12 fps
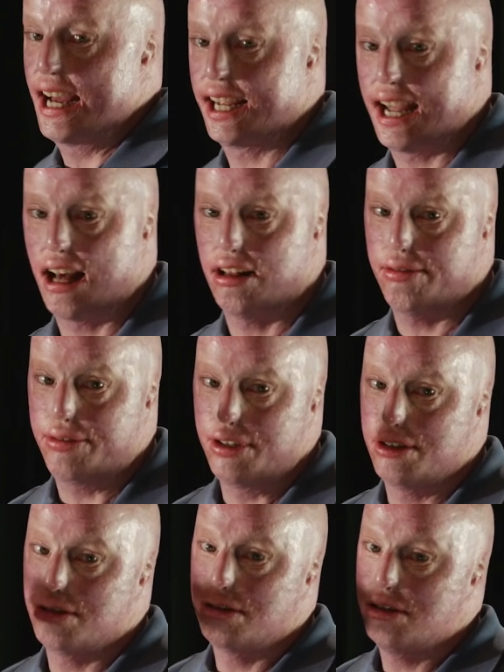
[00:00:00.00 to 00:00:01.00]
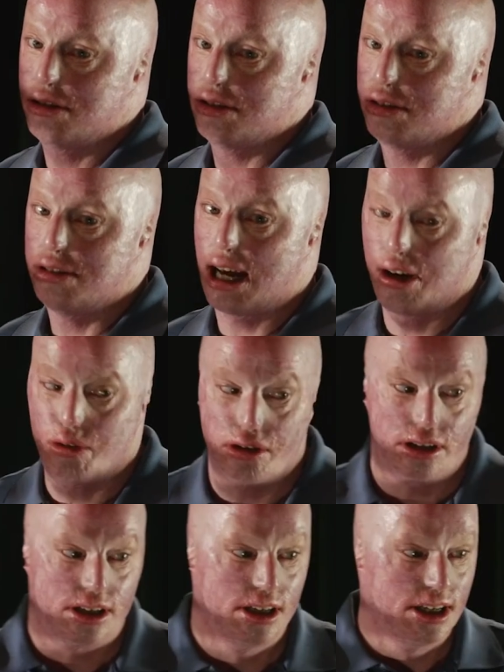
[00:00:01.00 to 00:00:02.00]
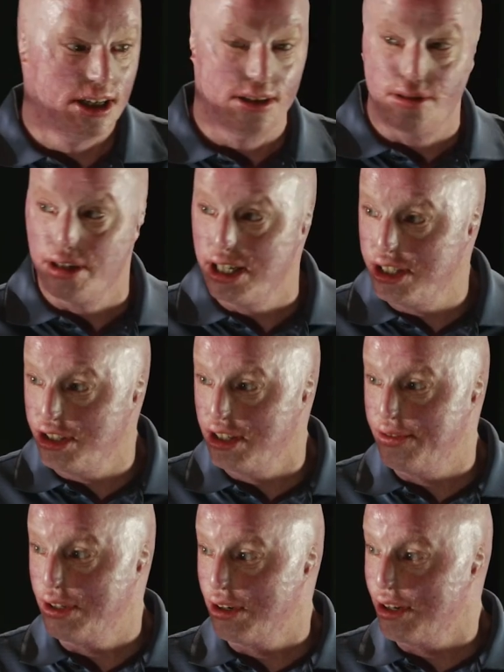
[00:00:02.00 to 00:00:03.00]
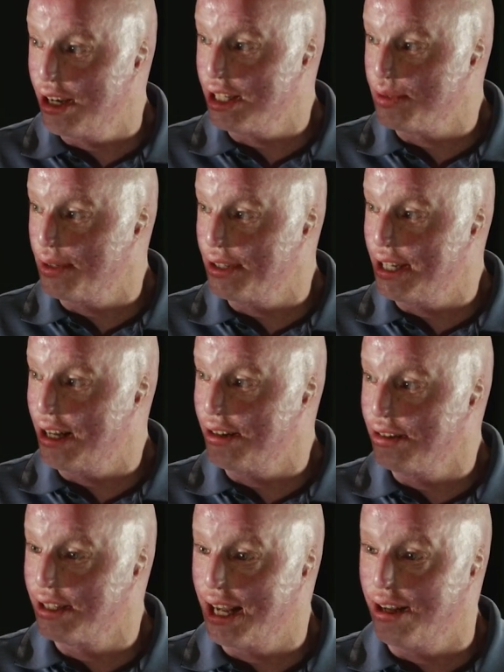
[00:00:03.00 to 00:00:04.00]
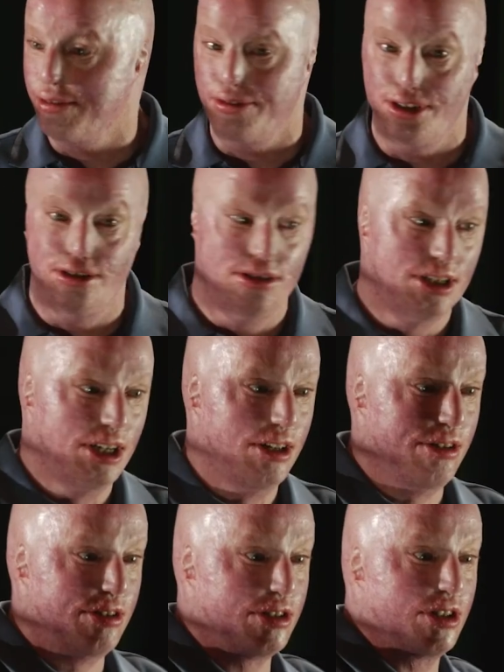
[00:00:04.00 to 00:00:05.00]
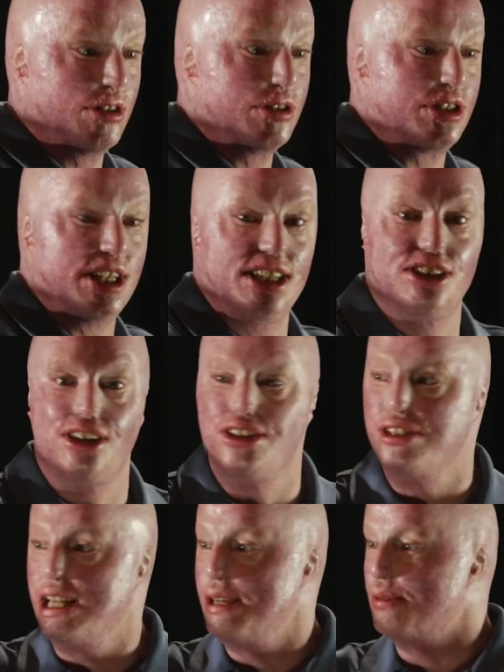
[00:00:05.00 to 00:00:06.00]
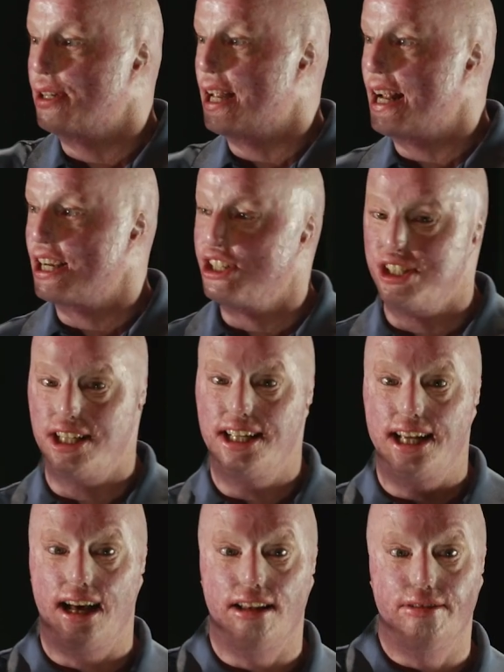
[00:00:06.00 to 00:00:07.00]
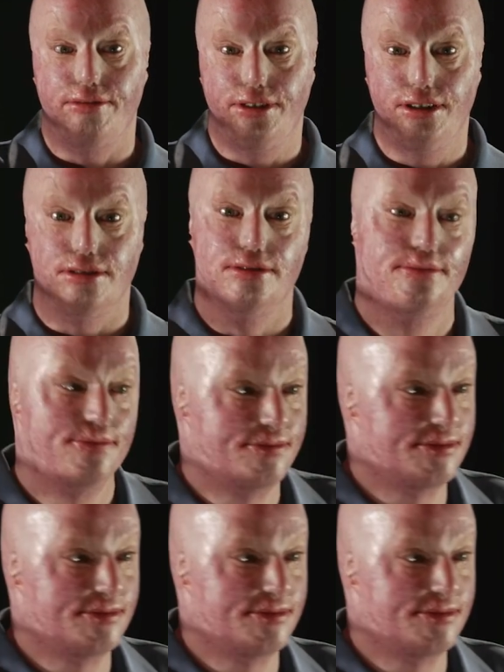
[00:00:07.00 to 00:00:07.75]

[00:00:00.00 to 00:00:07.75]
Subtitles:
gallantview.org, which, if you don't know how to spell Gallant Few, there's those things on your table that actually say Gallant Few.